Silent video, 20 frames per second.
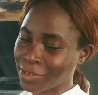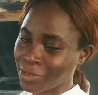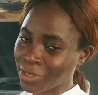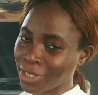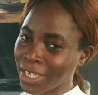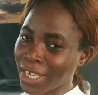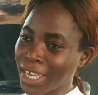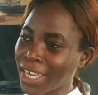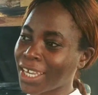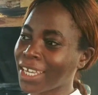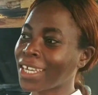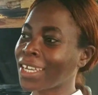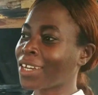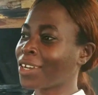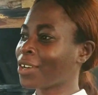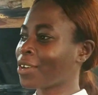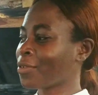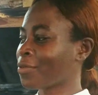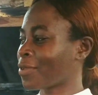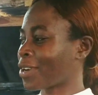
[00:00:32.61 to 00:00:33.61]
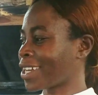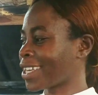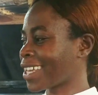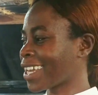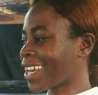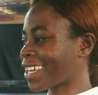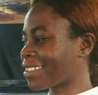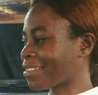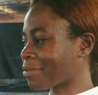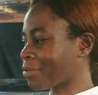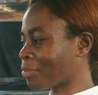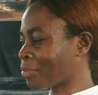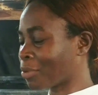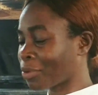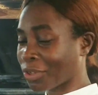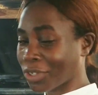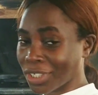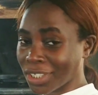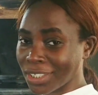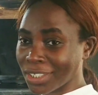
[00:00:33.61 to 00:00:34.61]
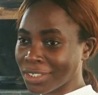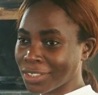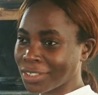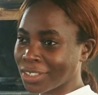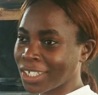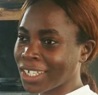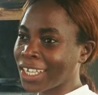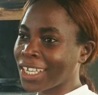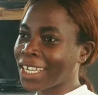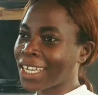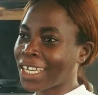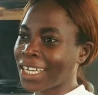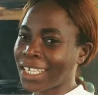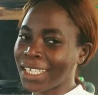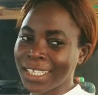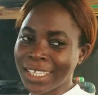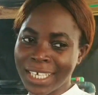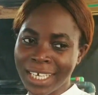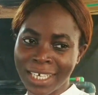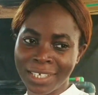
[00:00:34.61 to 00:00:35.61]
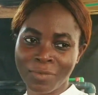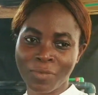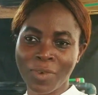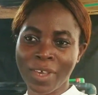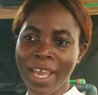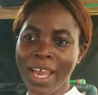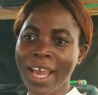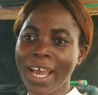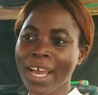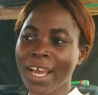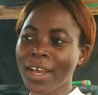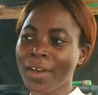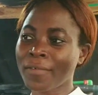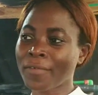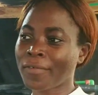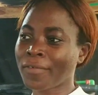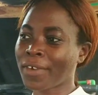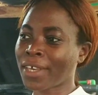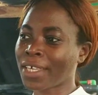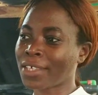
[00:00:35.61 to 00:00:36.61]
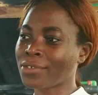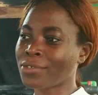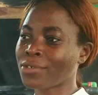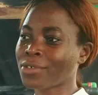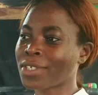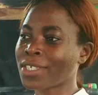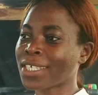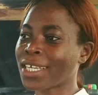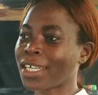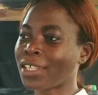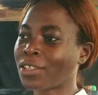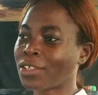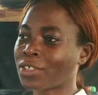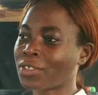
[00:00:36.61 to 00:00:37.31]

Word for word: Okay, right here at the pond, and then we have a total